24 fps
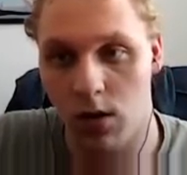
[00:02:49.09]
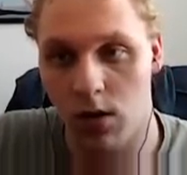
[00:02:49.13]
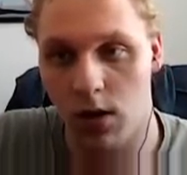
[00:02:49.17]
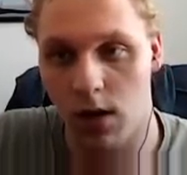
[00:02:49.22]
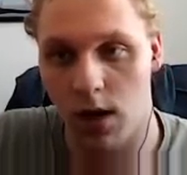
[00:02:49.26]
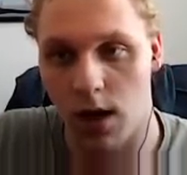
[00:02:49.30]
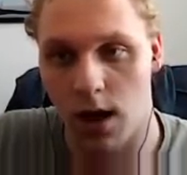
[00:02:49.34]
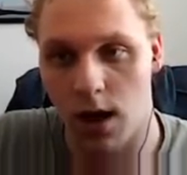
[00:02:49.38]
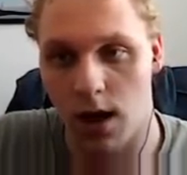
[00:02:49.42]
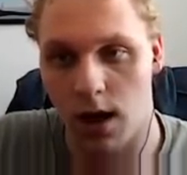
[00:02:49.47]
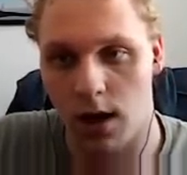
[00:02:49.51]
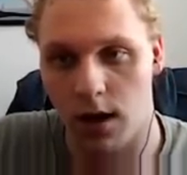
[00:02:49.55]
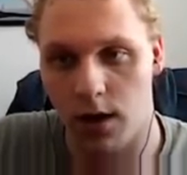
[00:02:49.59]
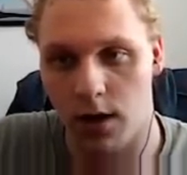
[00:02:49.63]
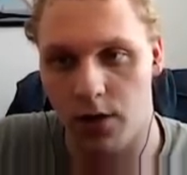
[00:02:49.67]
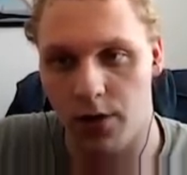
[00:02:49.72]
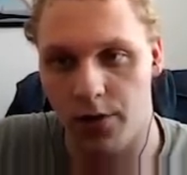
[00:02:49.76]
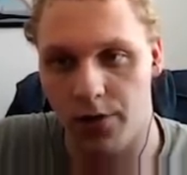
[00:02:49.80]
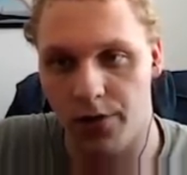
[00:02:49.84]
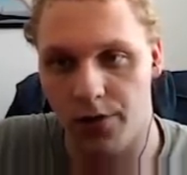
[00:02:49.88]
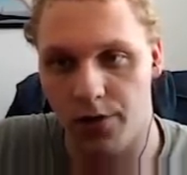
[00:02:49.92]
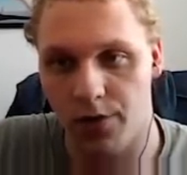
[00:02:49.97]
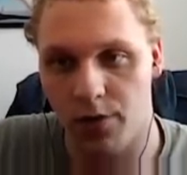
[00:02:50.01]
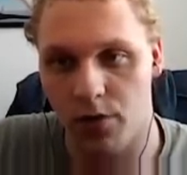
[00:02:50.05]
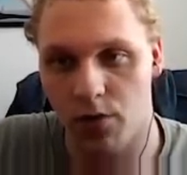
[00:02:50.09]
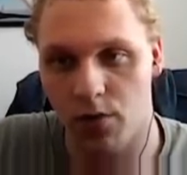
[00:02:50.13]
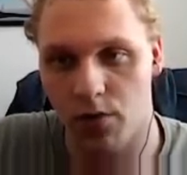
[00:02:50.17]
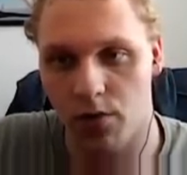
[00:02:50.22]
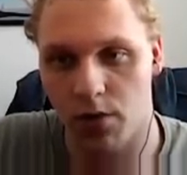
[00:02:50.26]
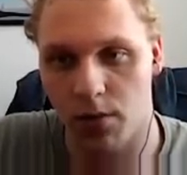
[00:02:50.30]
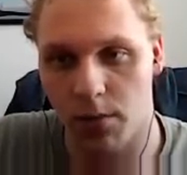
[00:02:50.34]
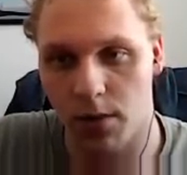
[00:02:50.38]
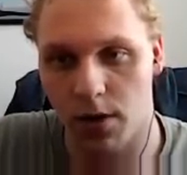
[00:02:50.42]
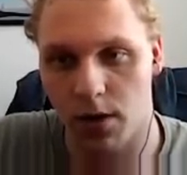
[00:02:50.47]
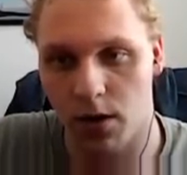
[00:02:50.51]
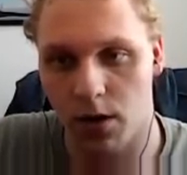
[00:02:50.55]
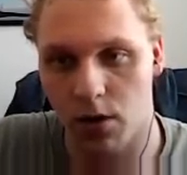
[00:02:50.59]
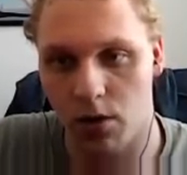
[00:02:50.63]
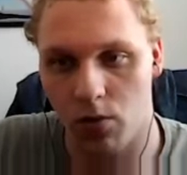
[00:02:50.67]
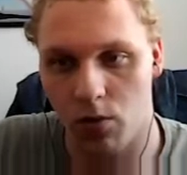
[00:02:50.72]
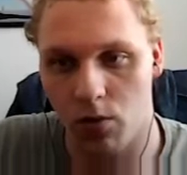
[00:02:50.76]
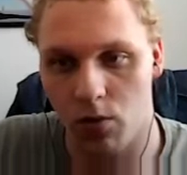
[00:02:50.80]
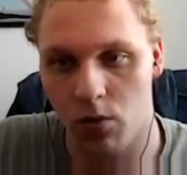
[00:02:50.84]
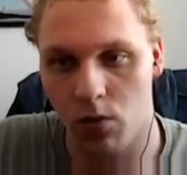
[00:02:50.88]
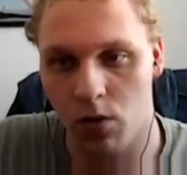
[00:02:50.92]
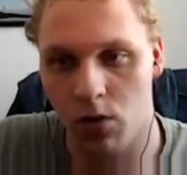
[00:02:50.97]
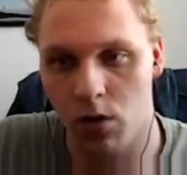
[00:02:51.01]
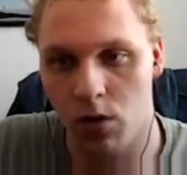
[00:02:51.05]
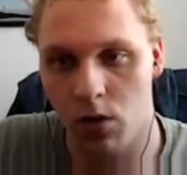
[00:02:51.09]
And here's what I'm going to do.